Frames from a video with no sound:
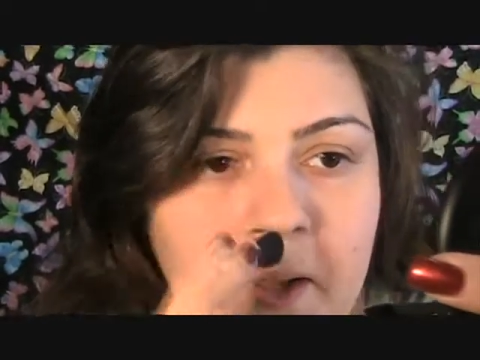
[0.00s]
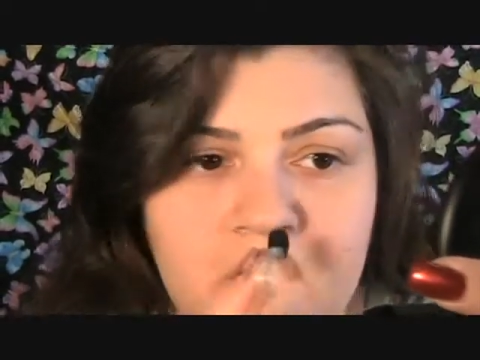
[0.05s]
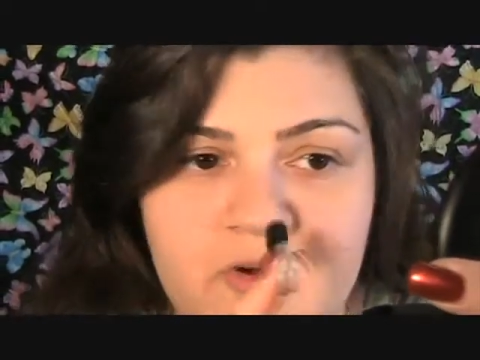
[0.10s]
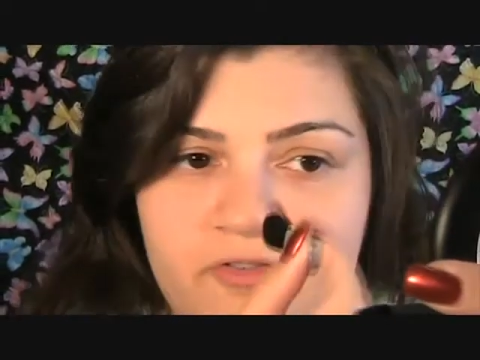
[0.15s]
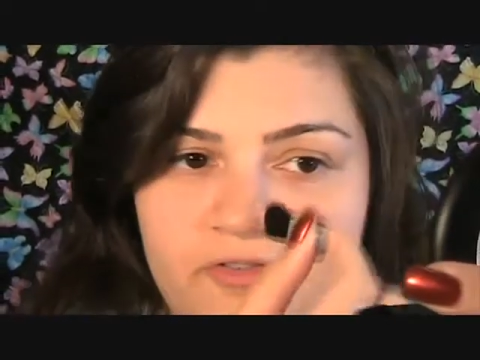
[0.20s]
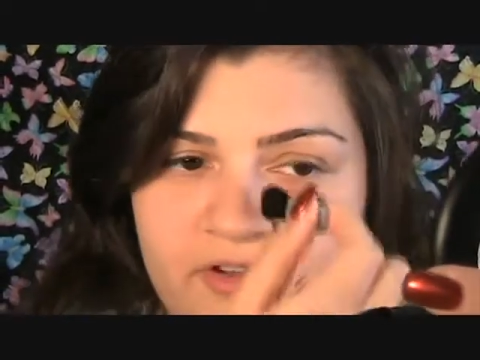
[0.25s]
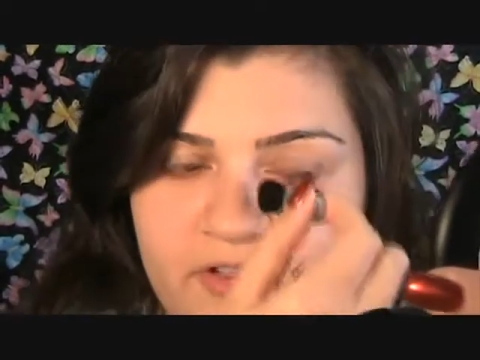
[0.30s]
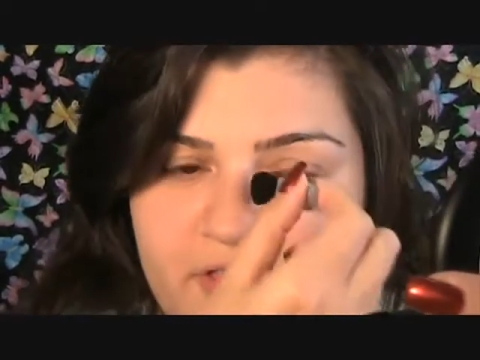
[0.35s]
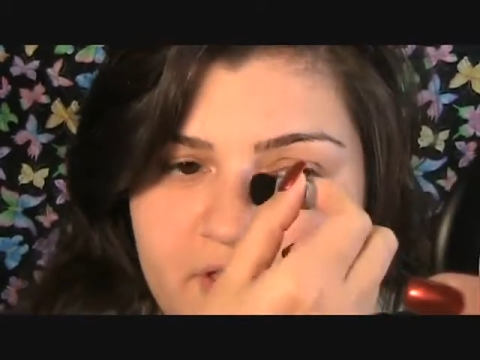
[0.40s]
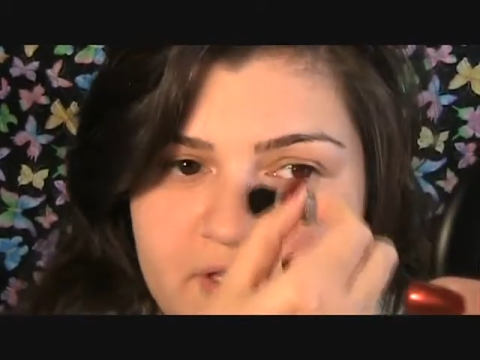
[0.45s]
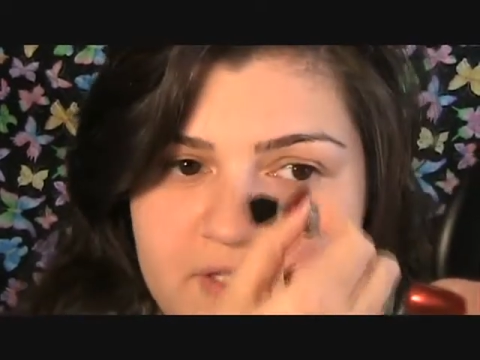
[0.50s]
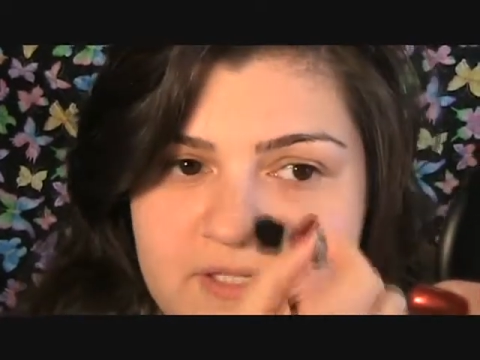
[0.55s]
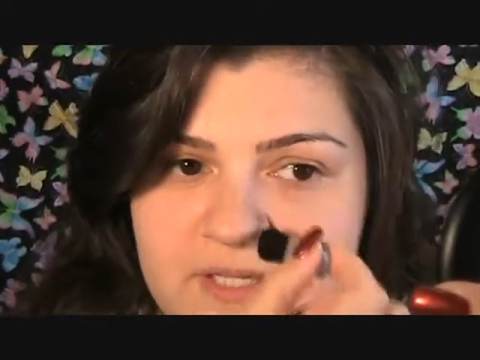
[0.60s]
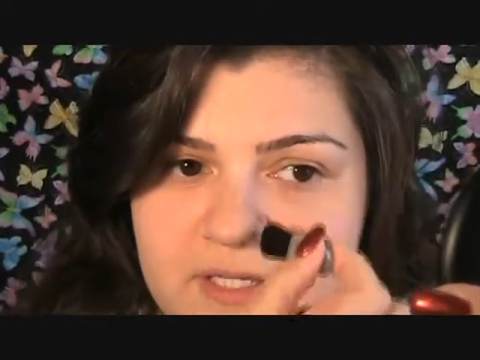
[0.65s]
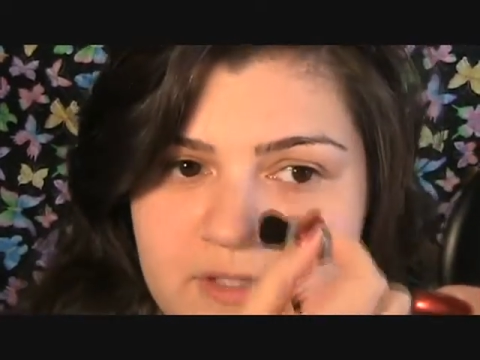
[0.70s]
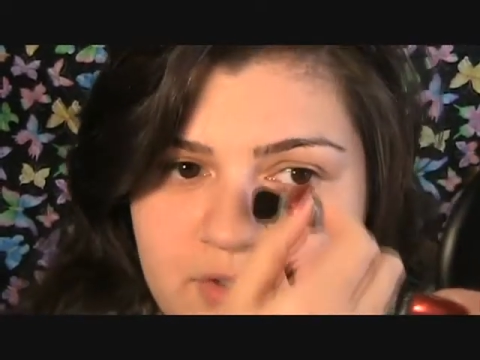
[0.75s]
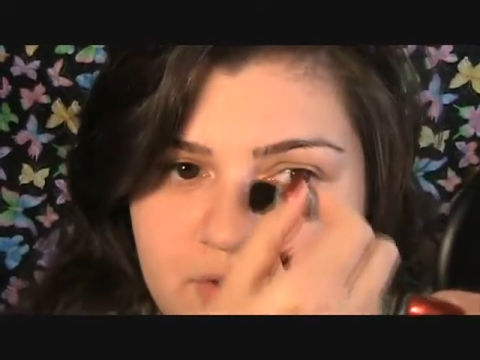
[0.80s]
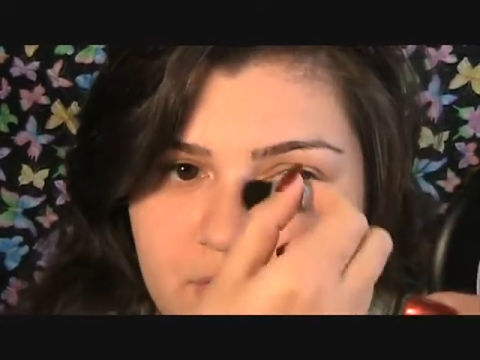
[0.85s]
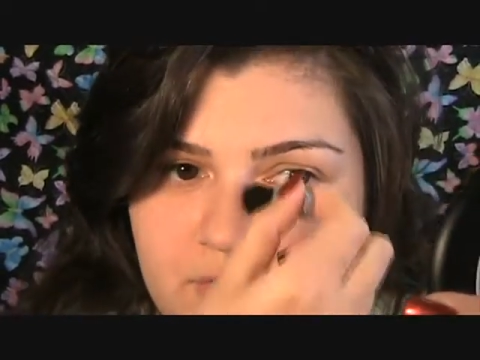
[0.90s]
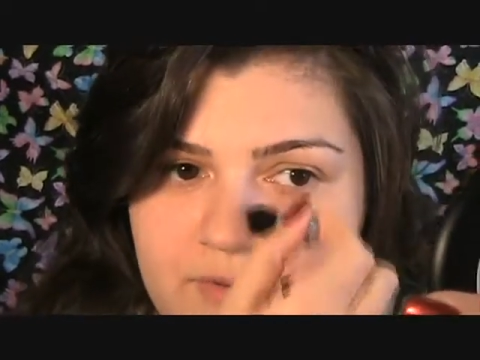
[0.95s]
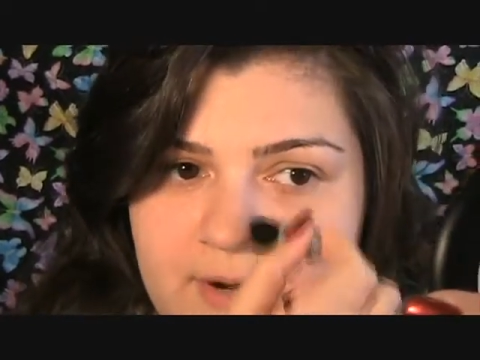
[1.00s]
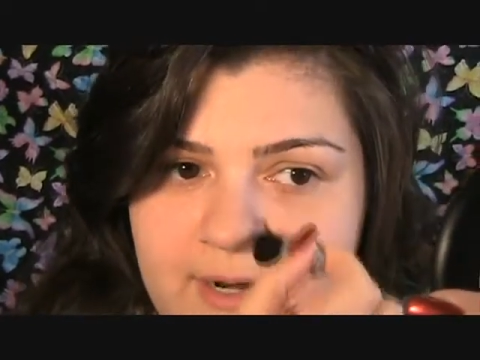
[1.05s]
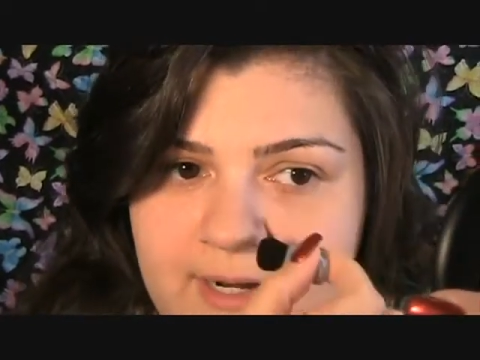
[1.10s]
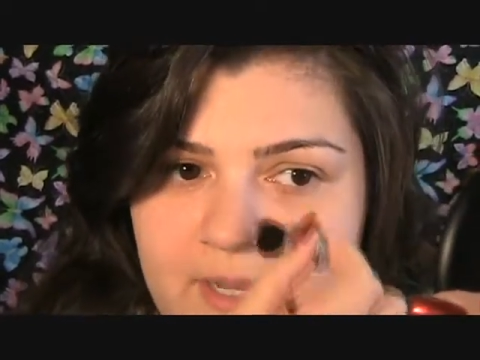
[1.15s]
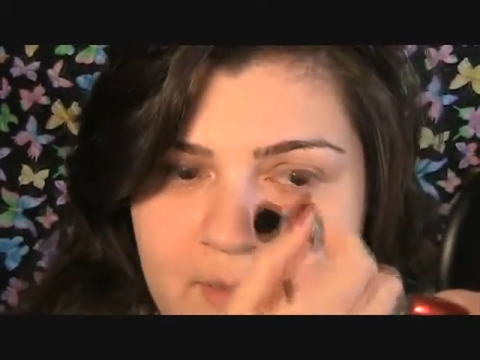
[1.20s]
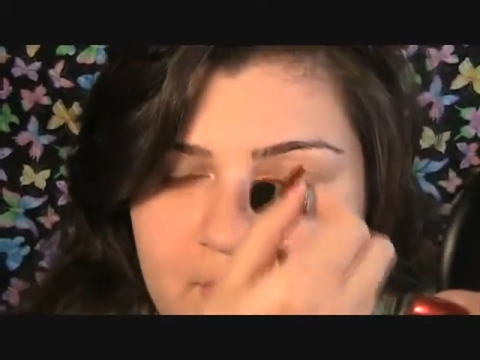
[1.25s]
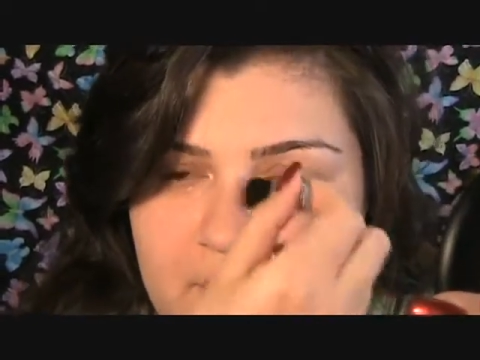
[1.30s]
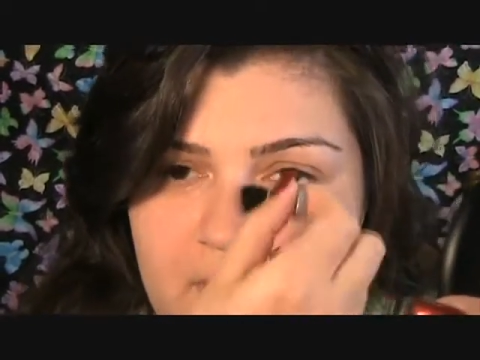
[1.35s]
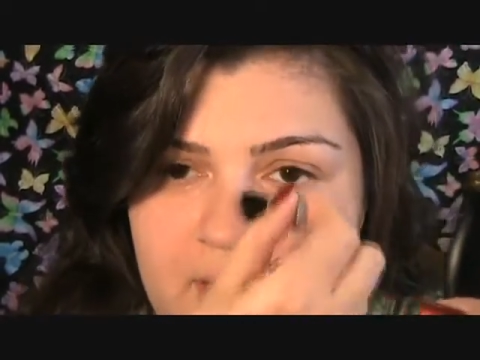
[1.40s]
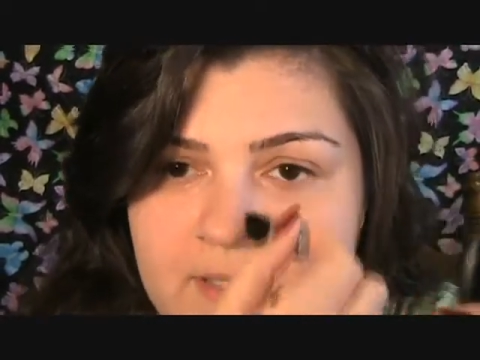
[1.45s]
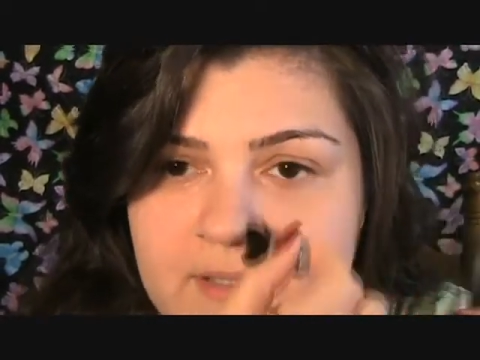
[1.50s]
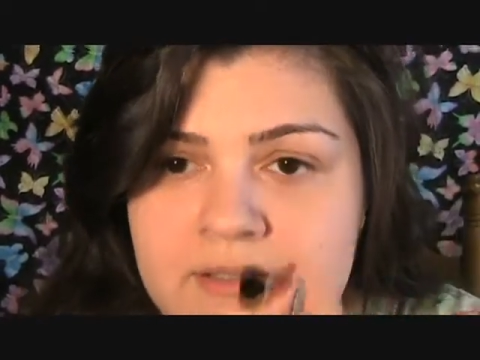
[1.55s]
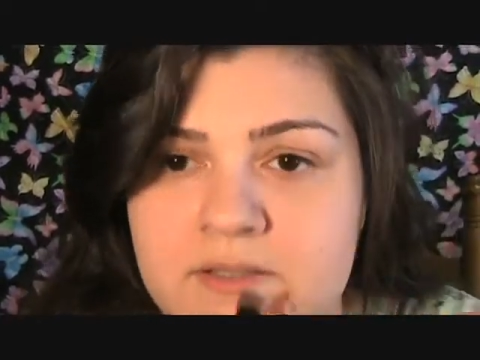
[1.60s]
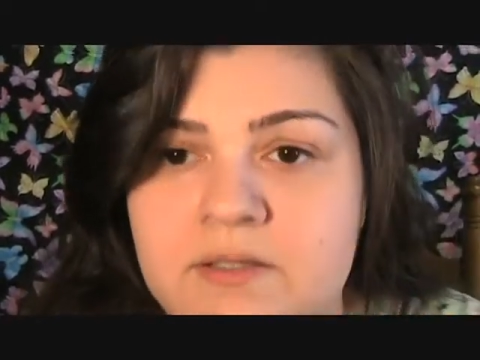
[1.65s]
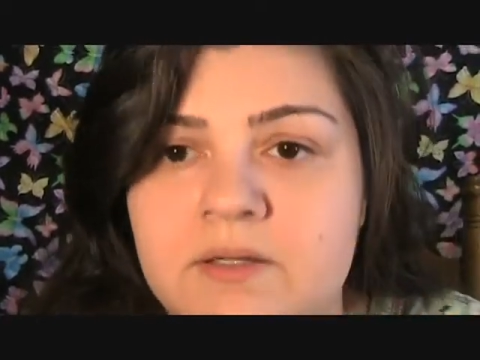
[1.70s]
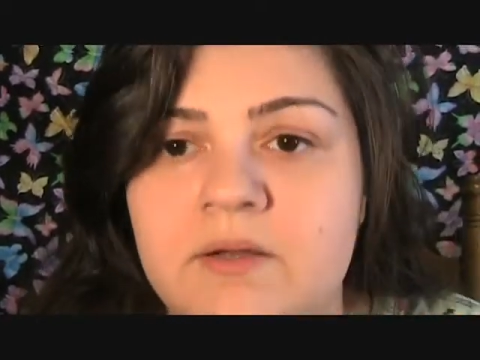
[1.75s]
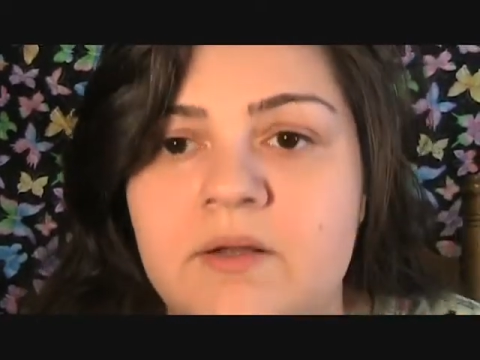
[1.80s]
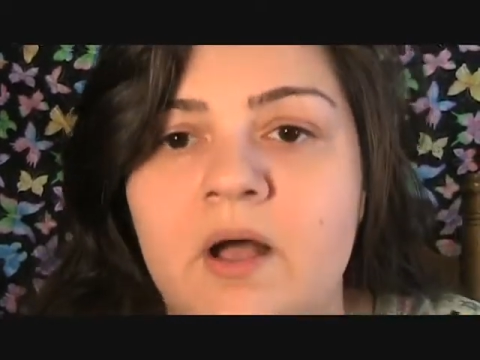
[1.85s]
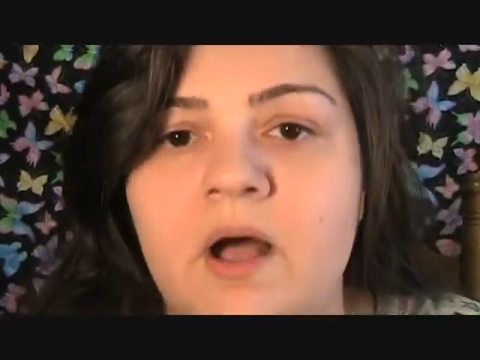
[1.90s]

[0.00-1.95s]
For this, I recommend